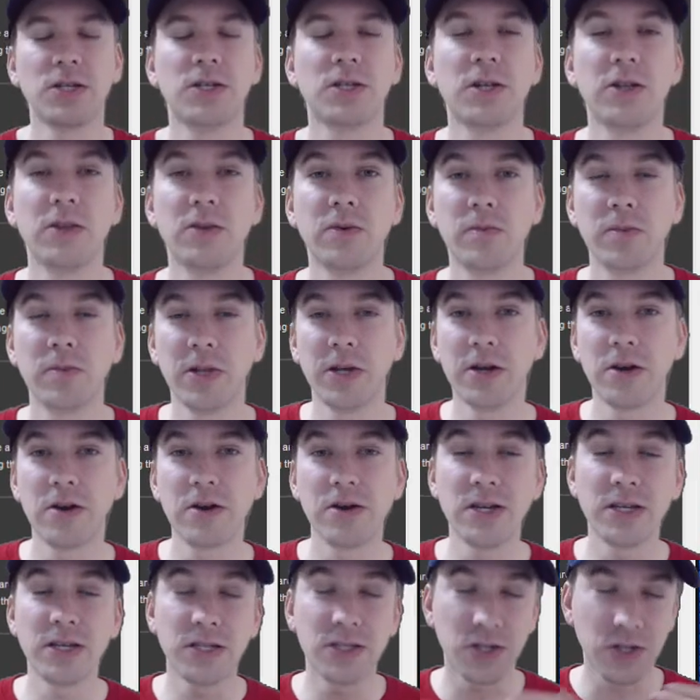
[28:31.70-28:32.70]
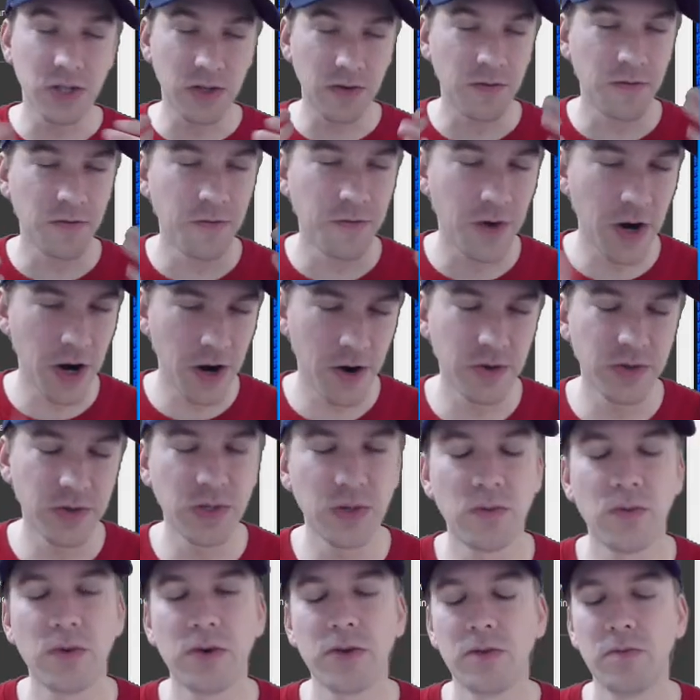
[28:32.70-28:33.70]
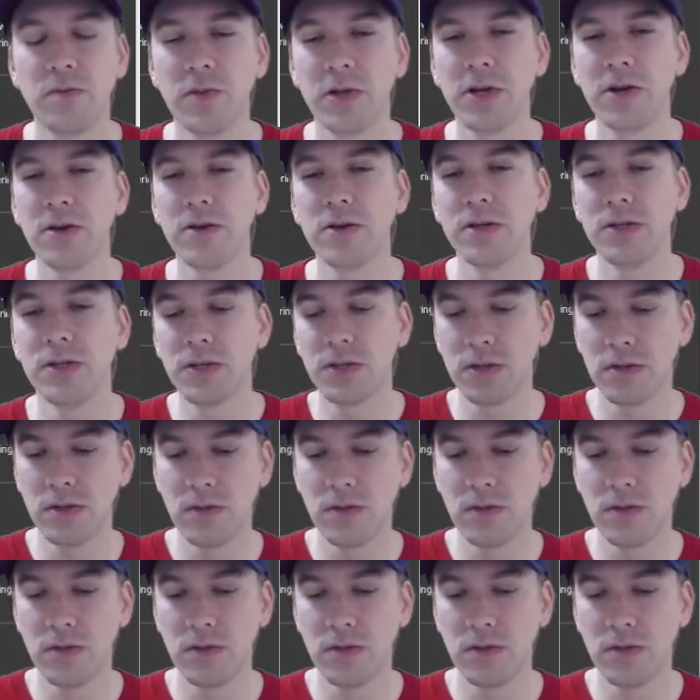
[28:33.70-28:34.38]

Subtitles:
to the player, it just fires it where the player is,